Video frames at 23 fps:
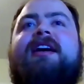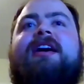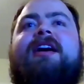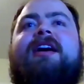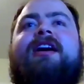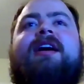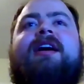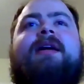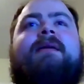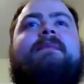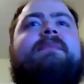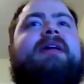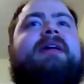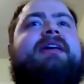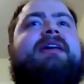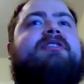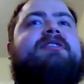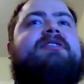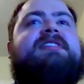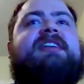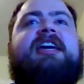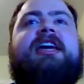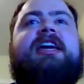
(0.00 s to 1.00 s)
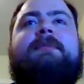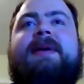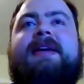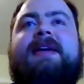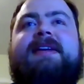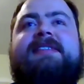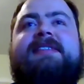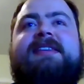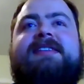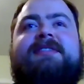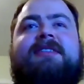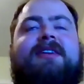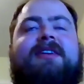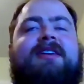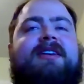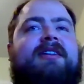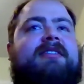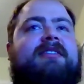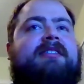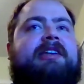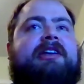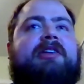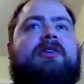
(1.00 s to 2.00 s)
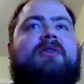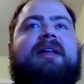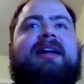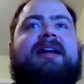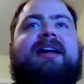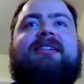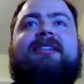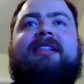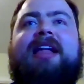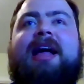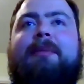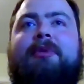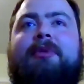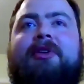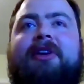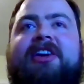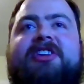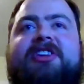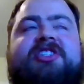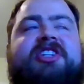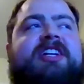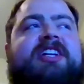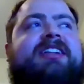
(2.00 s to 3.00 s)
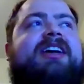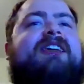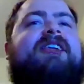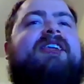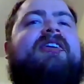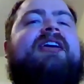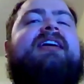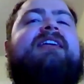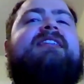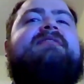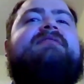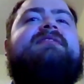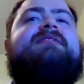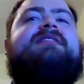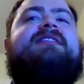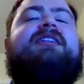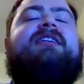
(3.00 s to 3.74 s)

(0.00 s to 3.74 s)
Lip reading: like there's key pieces on, like collaboration and